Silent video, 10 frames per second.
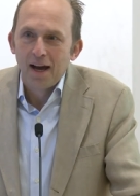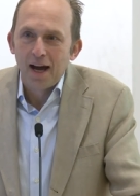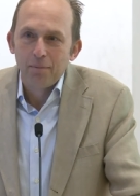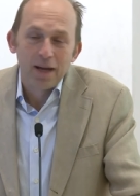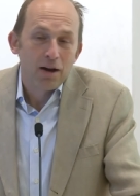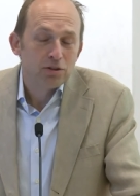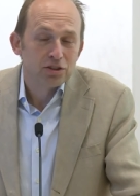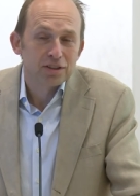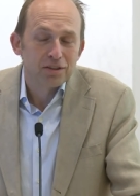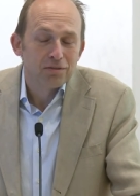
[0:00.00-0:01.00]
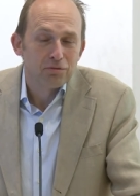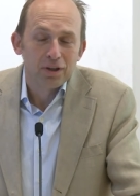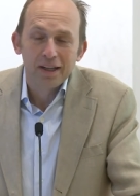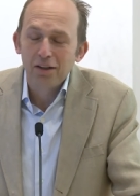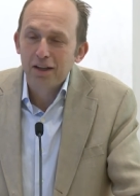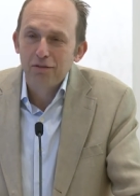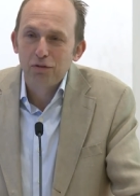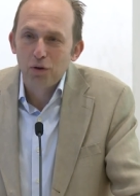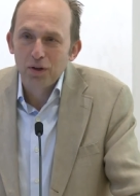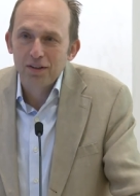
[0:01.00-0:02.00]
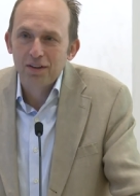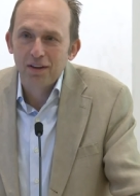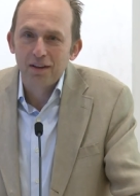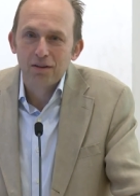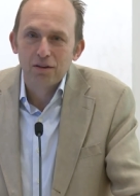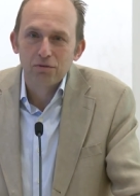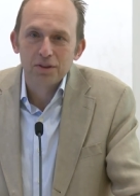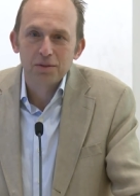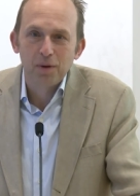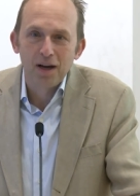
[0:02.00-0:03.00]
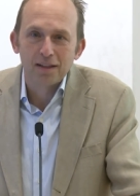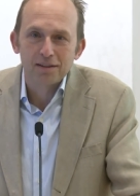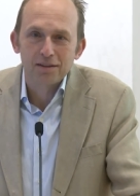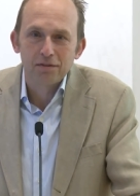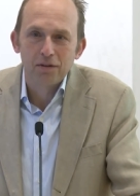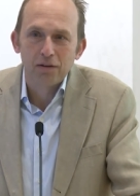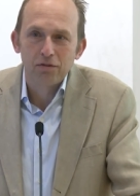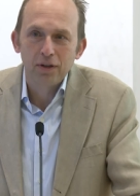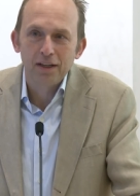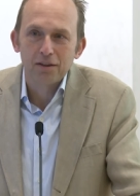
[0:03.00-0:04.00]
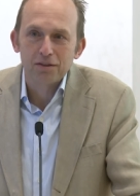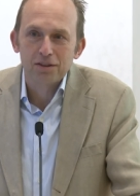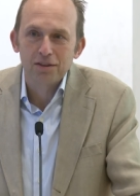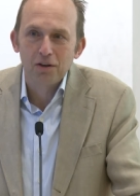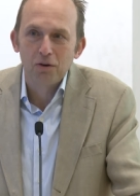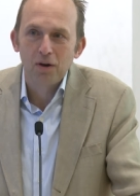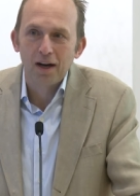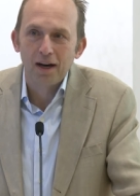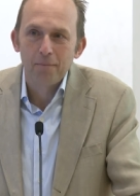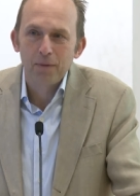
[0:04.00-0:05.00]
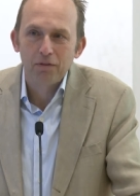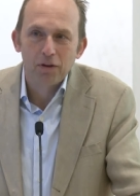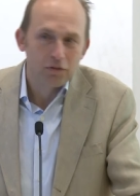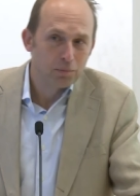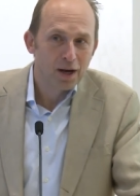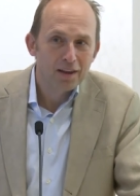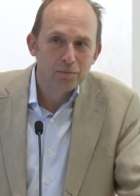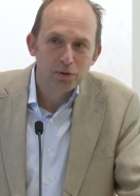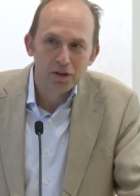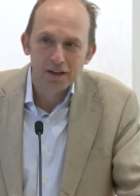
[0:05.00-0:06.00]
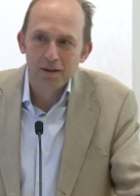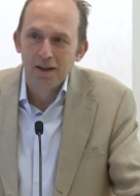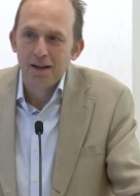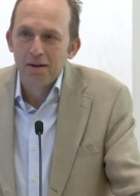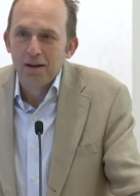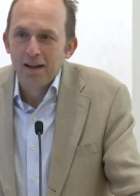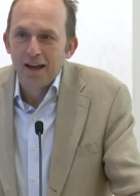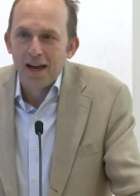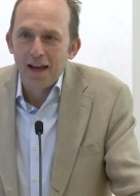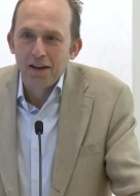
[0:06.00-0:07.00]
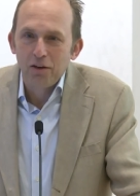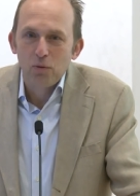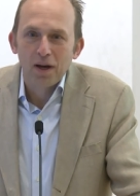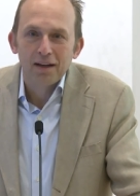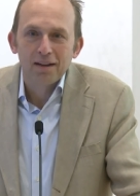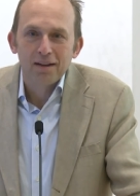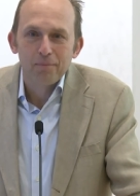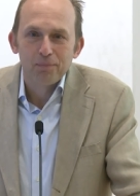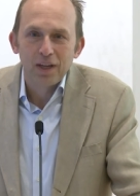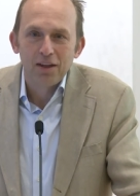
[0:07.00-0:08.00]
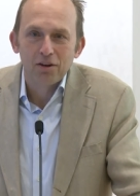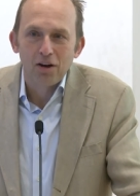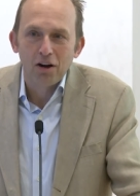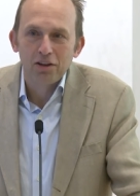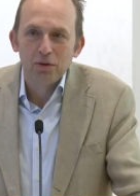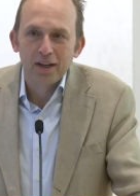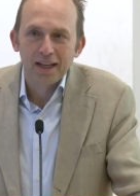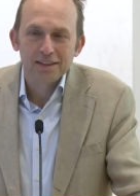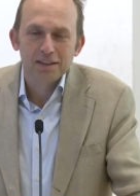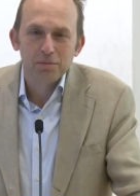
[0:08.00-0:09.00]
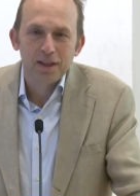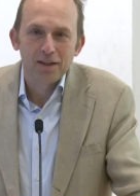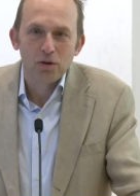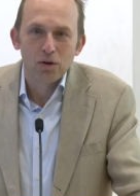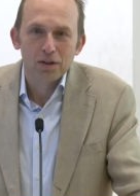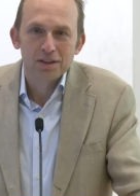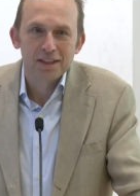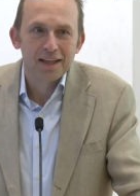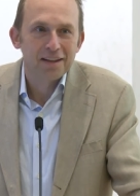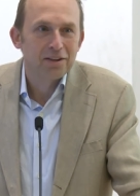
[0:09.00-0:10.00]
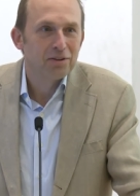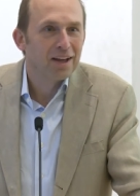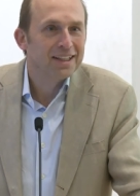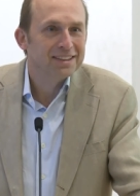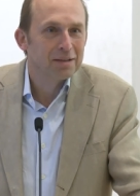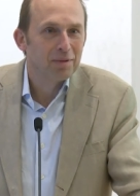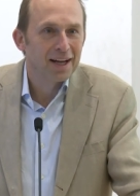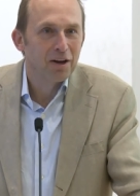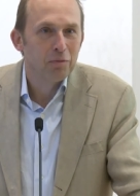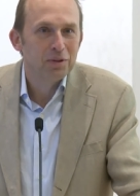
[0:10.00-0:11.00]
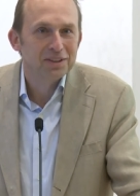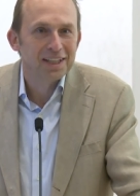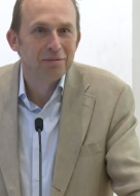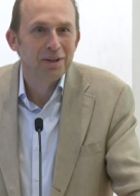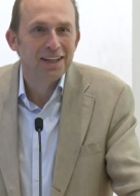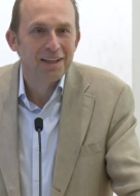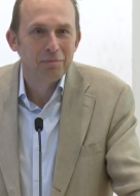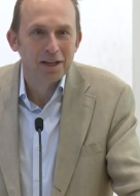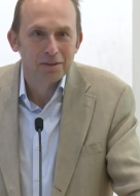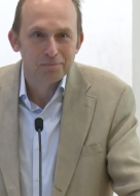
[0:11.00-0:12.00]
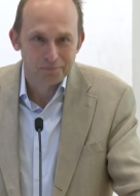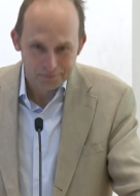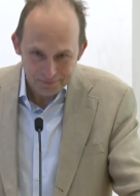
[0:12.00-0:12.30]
I'm now just really looking forward to the, the response of, of readers. So um, if, if you buy the book and you want to either argue against me or say that you like something, I hope you'll send me an email.